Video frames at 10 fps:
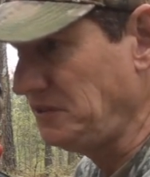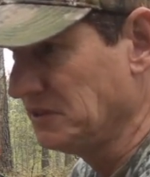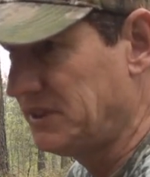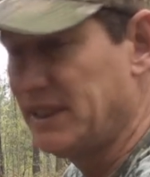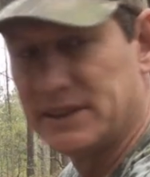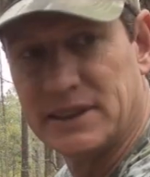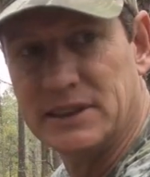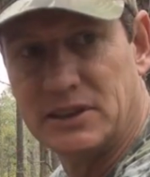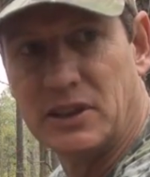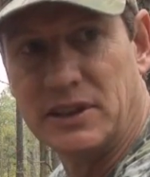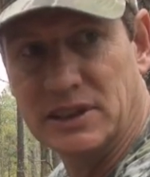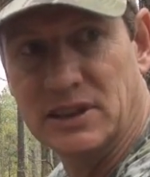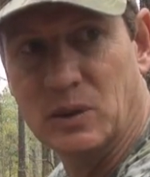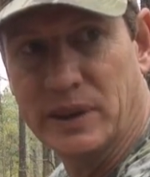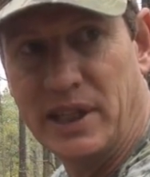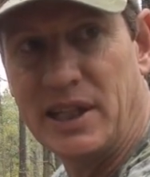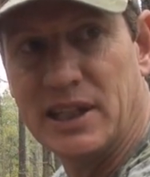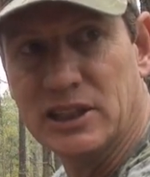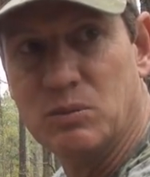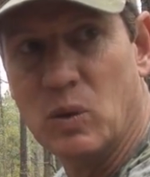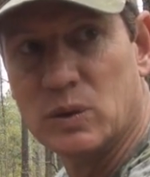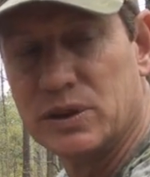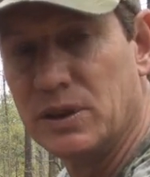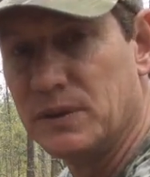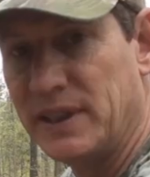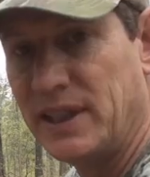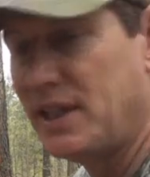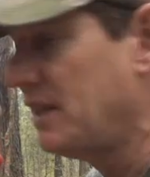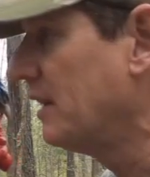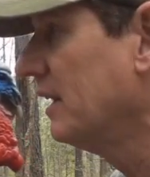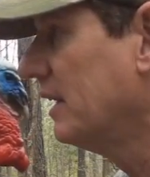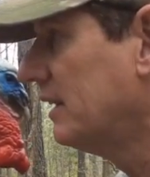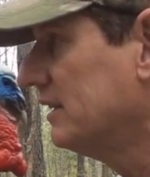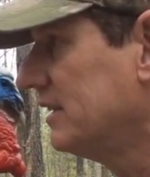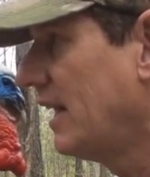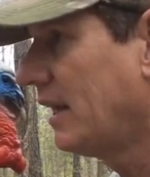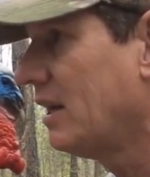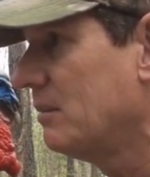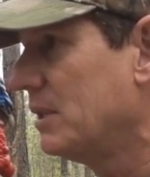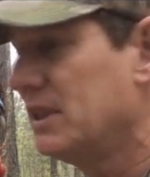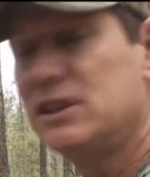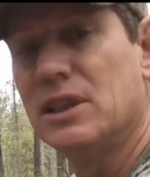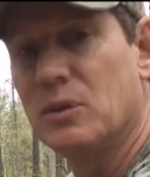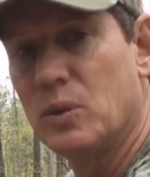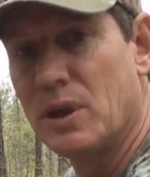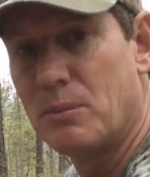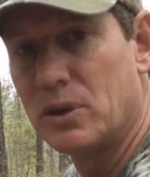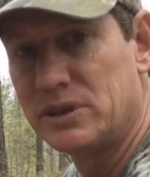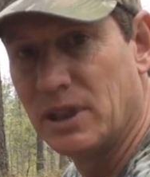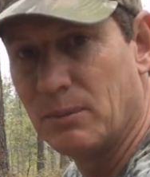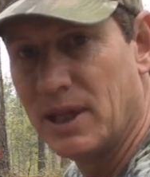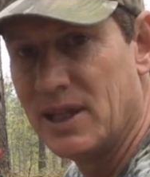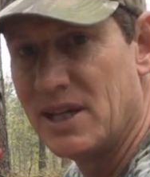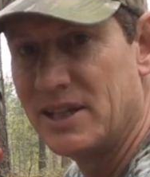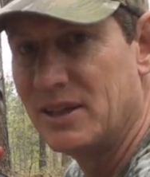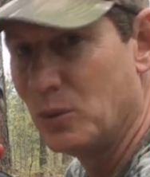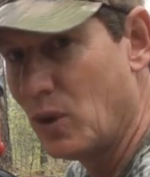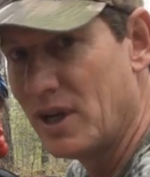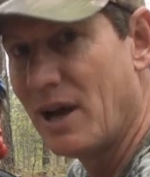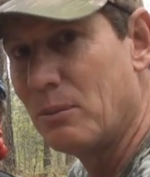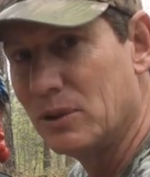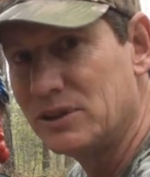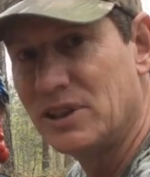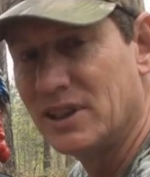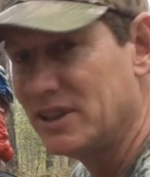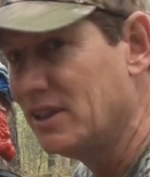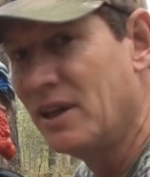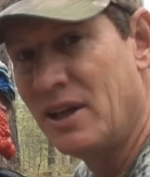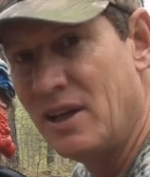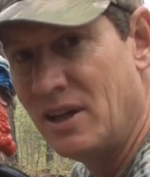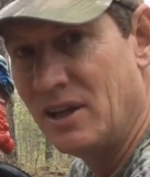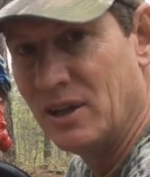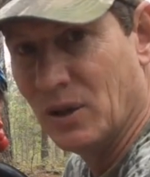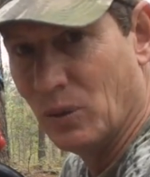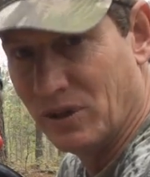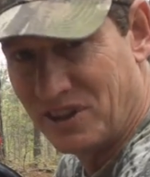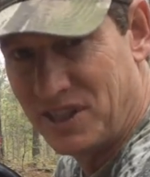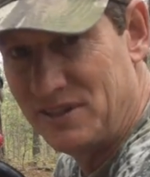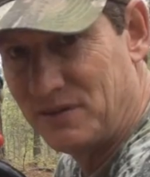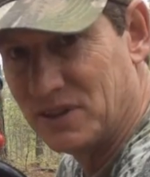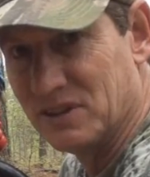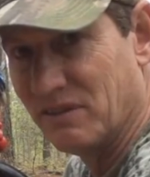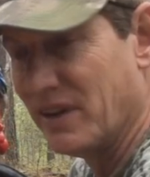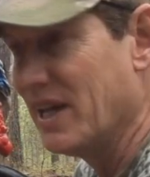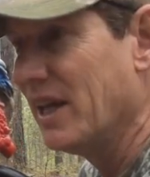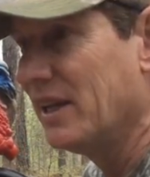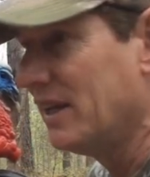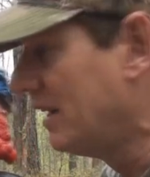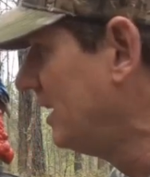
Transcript: sets these turkeys on edge more so than anything, is that combination of when I brush that blind in the way I brushed in, where a thief couldn't find it.